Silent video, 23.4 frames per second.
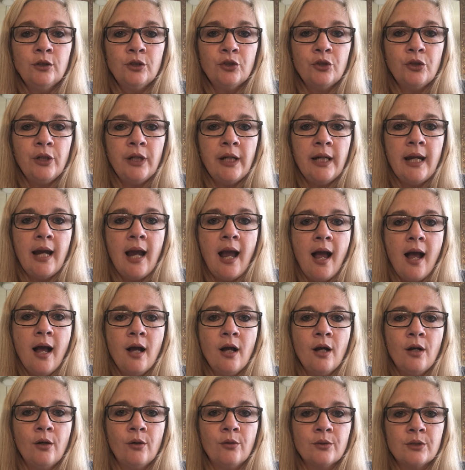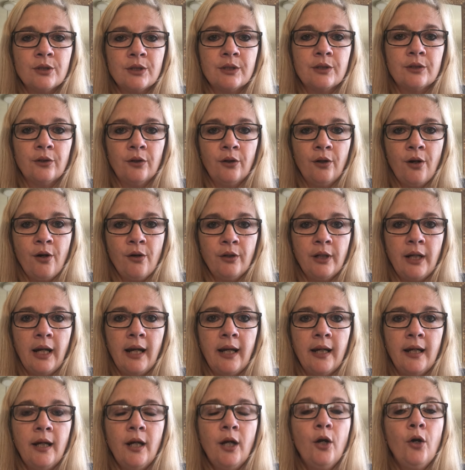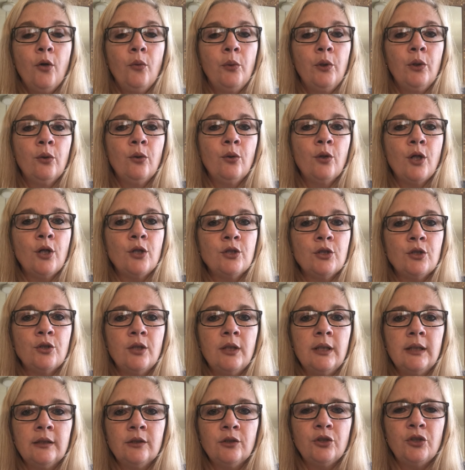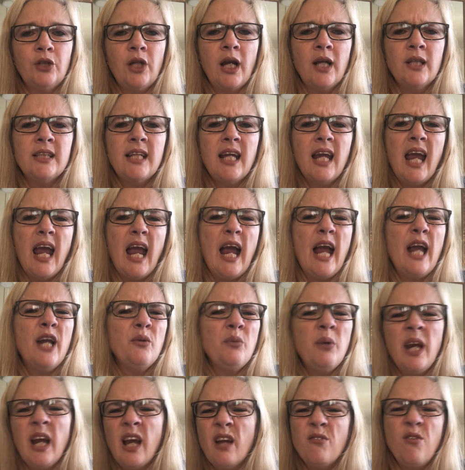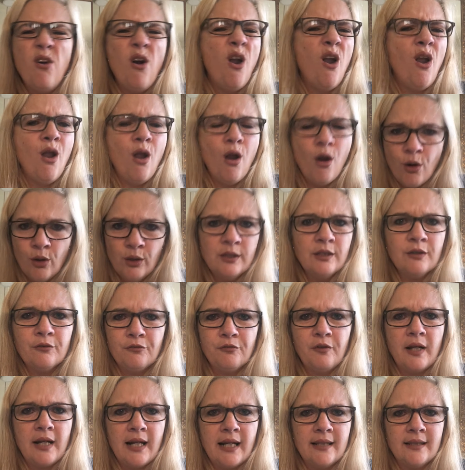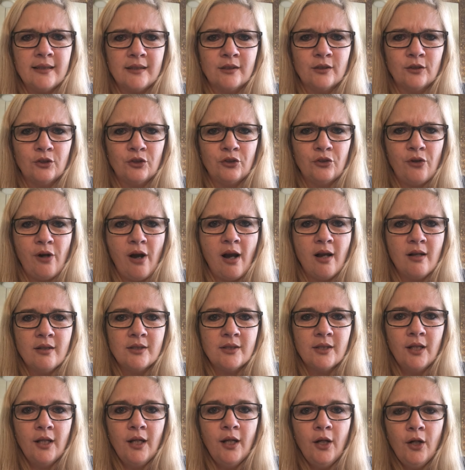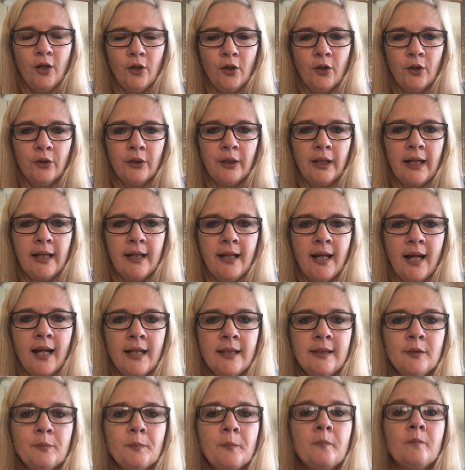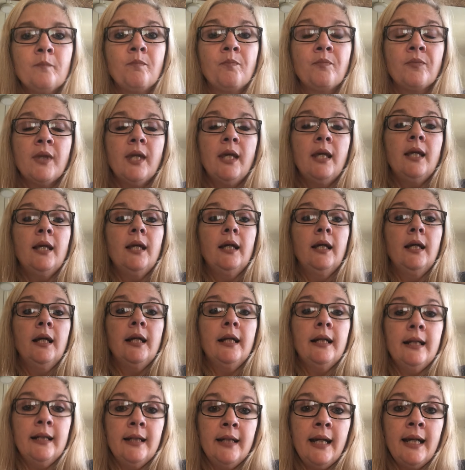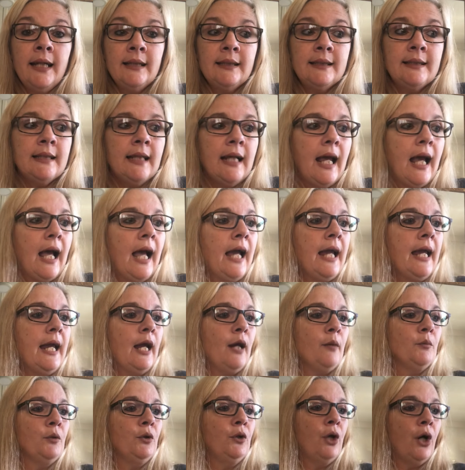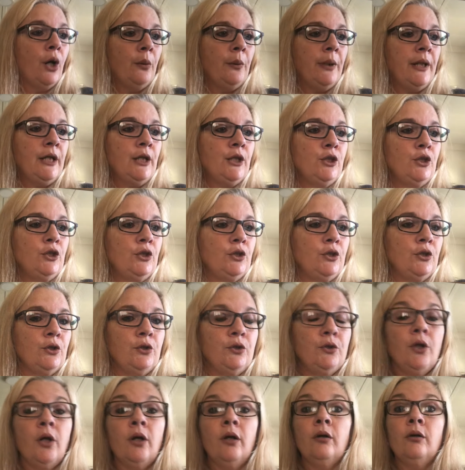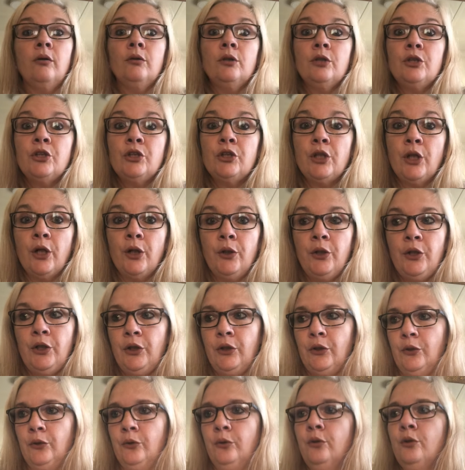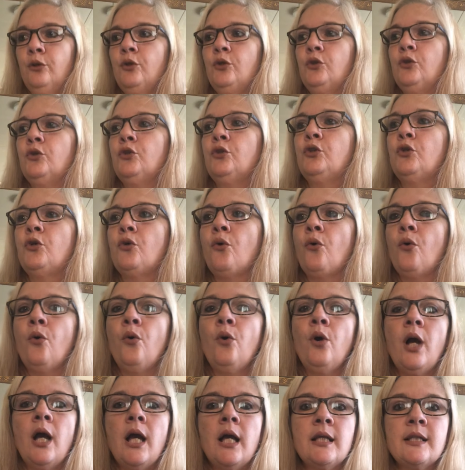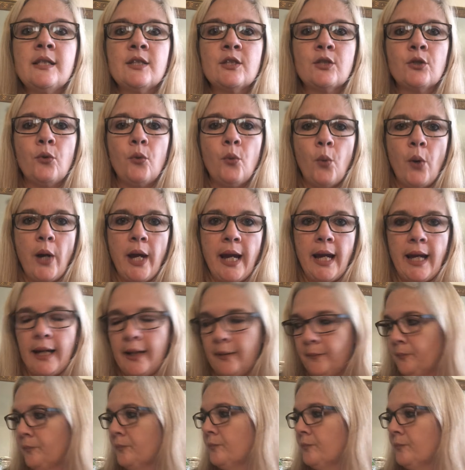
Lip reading: Treehouse. Okay, we all go to the Little Treehouse and we have loads of fun at Little Treehouse. Okay, guys? Next, I am going to show you to draw a square.